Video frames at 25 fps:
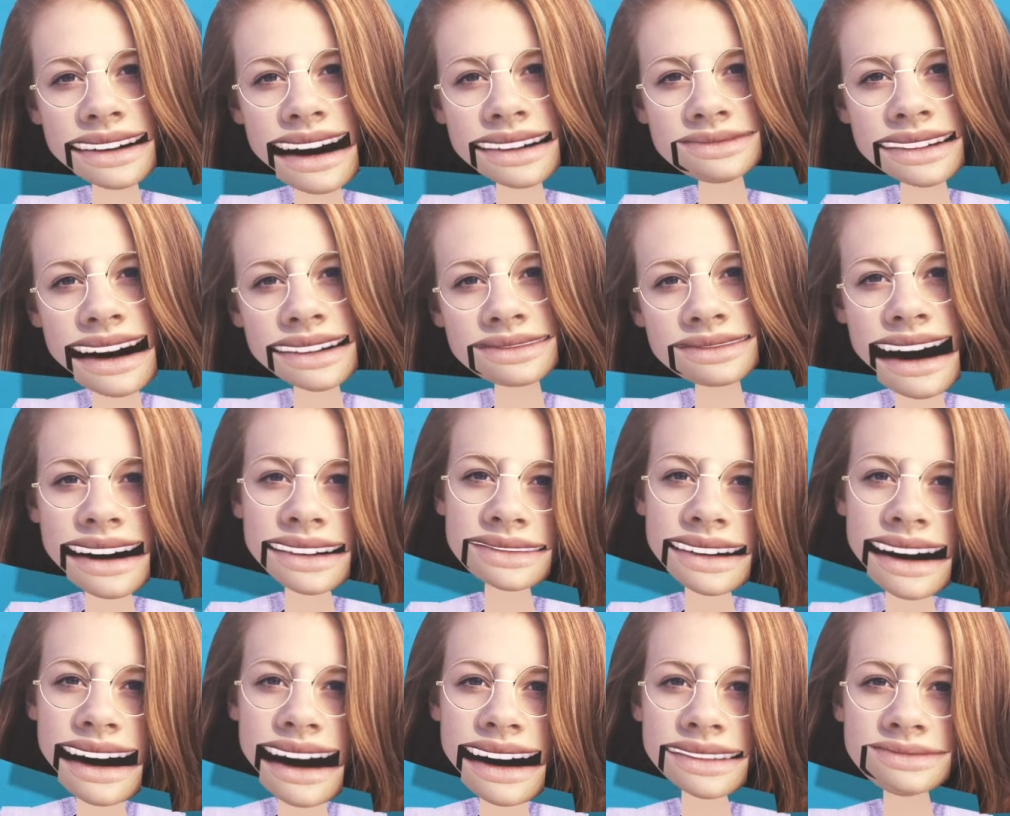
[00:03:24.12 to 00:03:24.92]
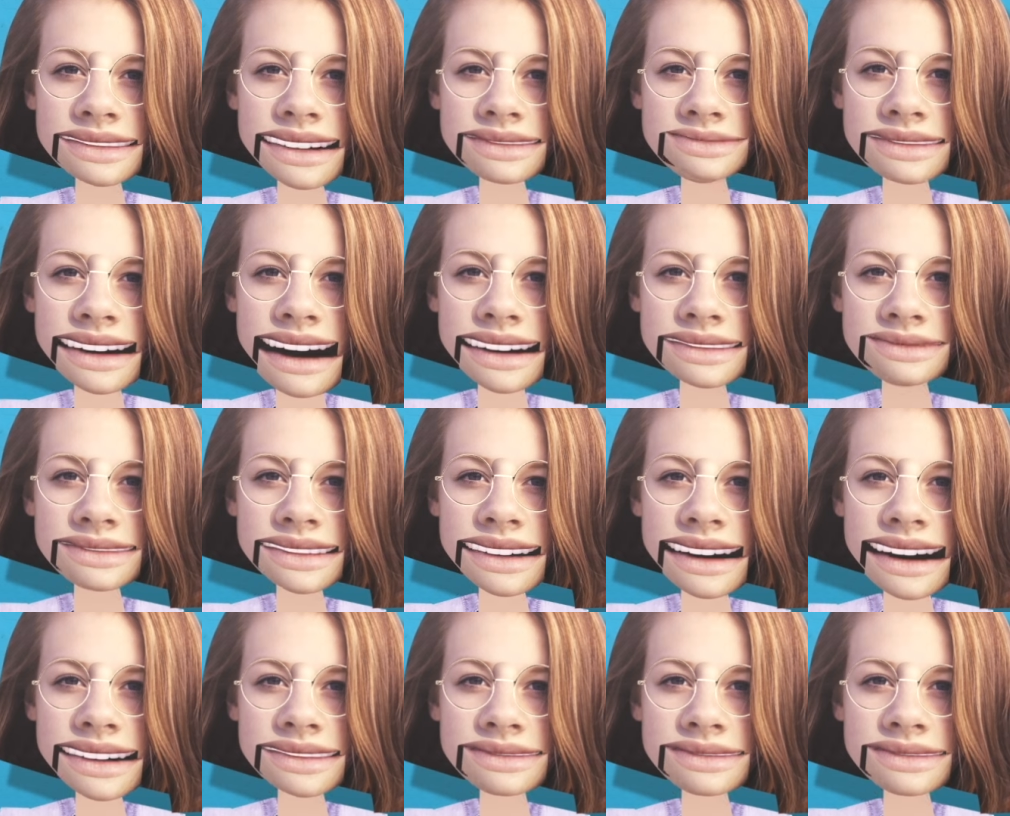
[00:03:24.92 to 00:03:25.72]
I'm putting Wendy at 5
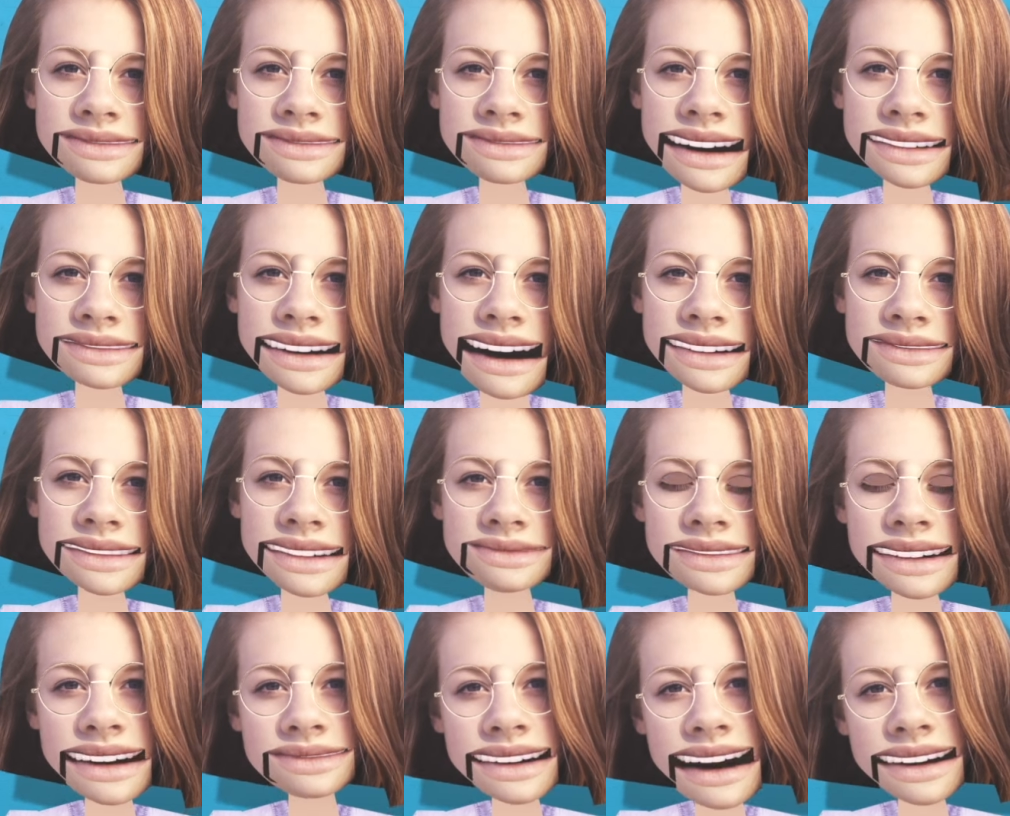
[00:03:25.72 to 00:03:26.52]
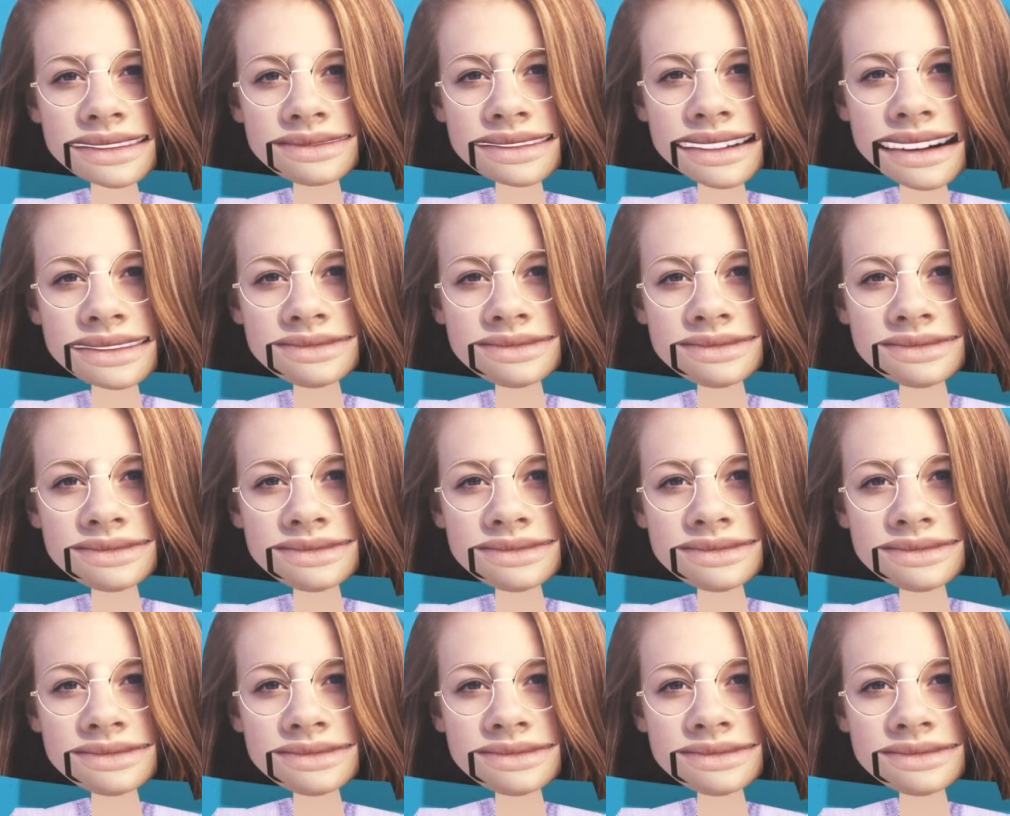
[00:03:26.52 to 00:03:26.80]
meters and Karen at 4